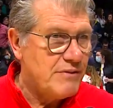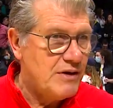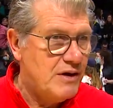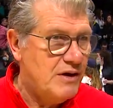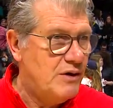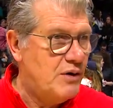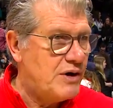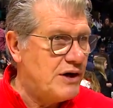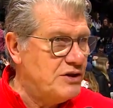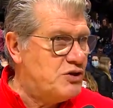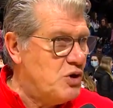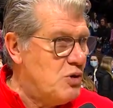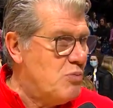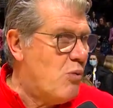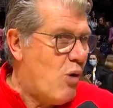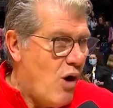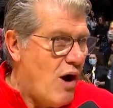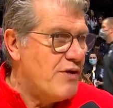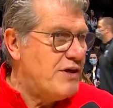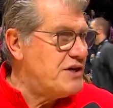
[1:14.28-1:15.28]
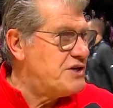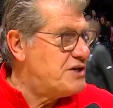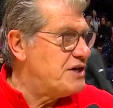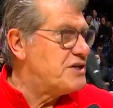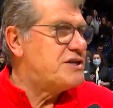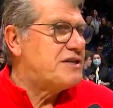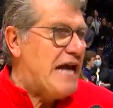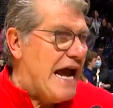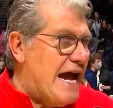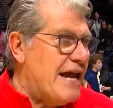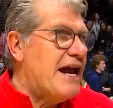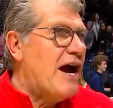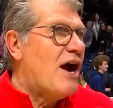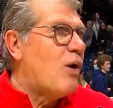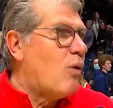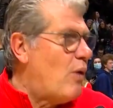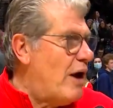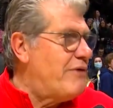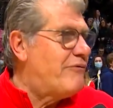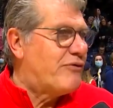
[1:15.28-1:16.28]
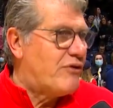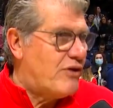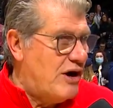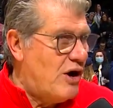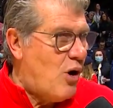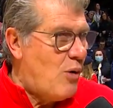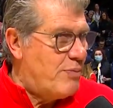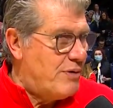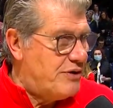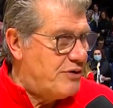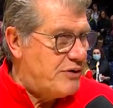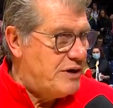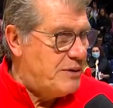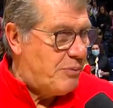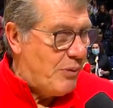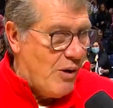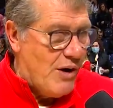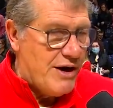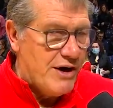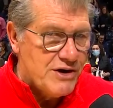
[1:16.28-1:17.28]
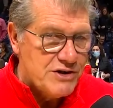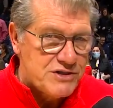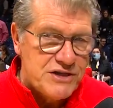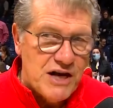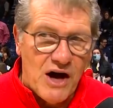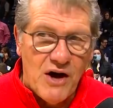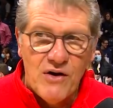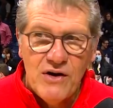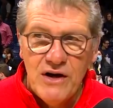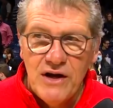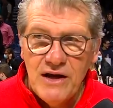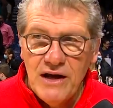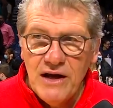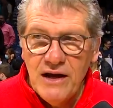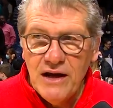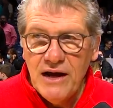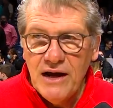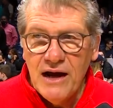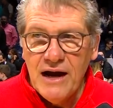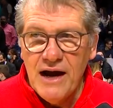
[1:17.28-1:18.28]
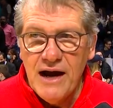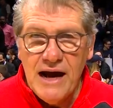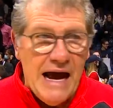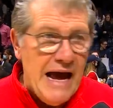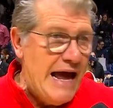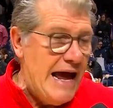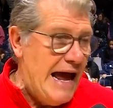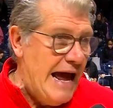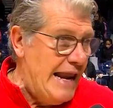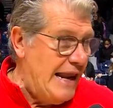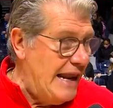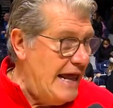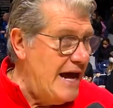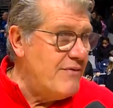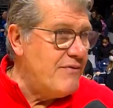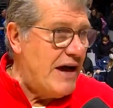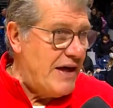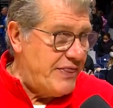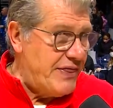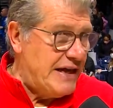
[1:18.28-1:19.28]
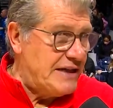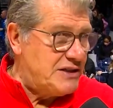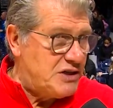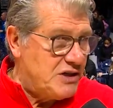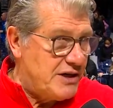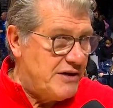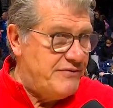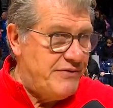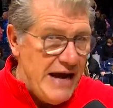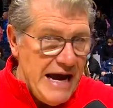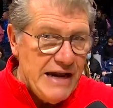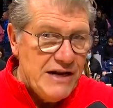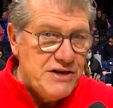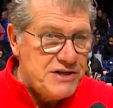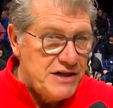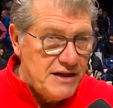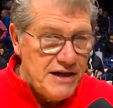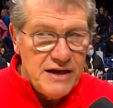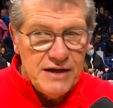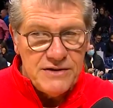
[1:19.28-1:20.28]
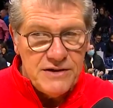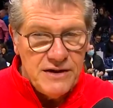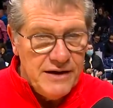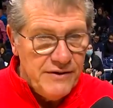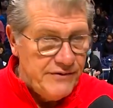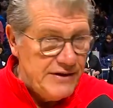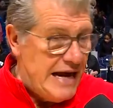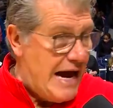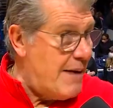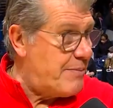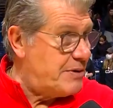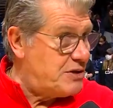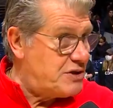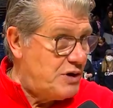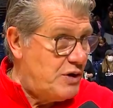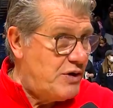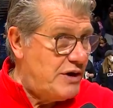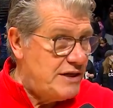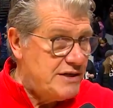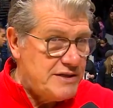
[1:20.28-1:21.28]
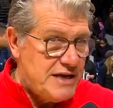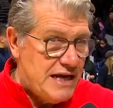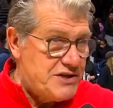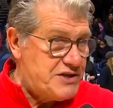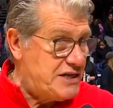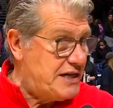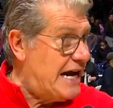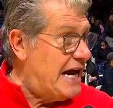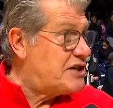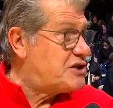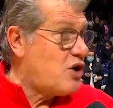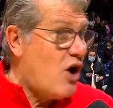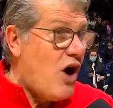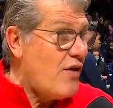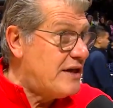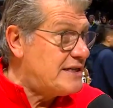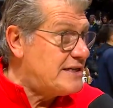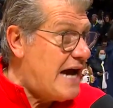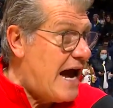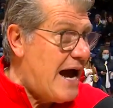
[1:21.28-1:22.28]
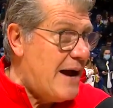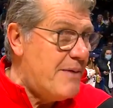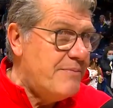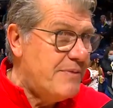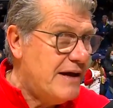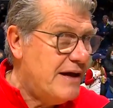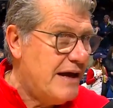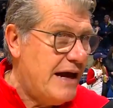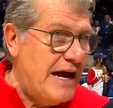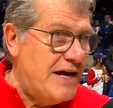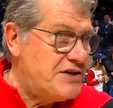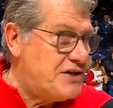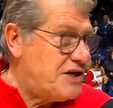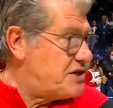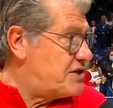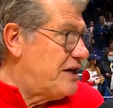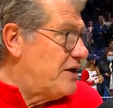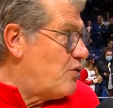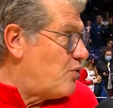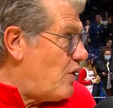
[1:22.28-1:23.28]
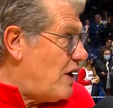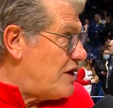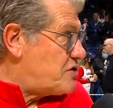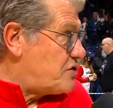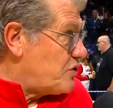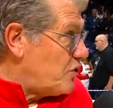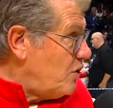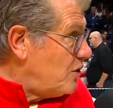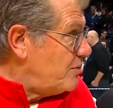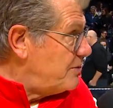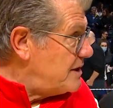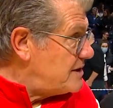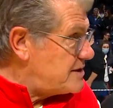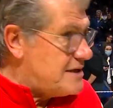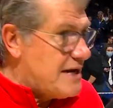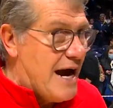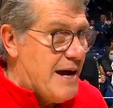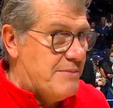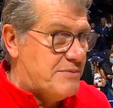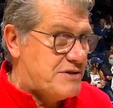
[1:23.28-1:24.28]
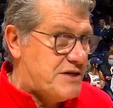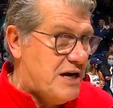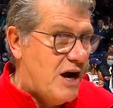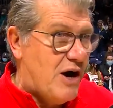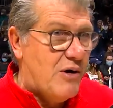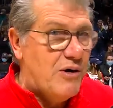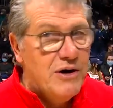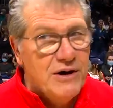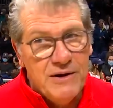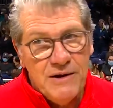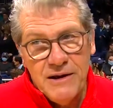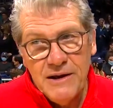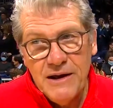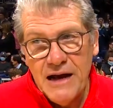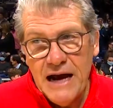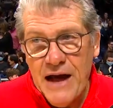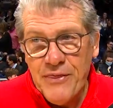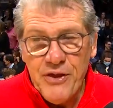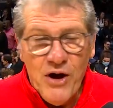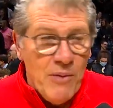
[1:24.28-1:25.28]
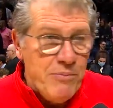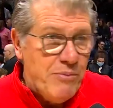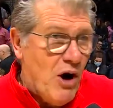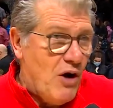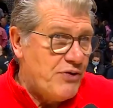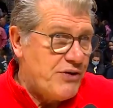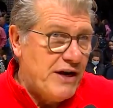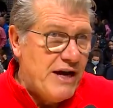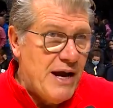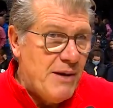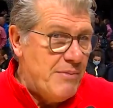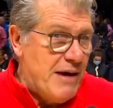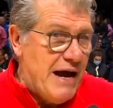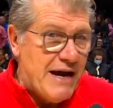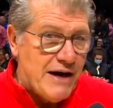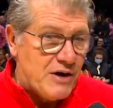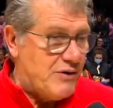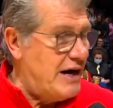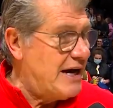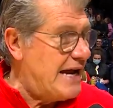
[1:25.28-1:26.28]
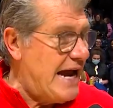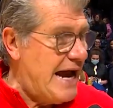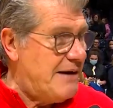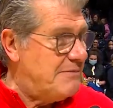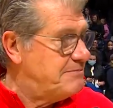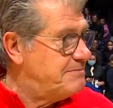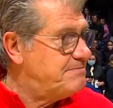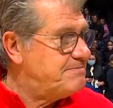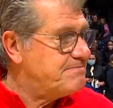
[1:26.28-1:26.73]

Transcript: who can do more than just stand there and wait for an open three-pointer. So uh, and Liv, I think, took advantage of the of the opportunities that she gets all the time, and just didn't rush through them this time. So, I thought both of them had a great game.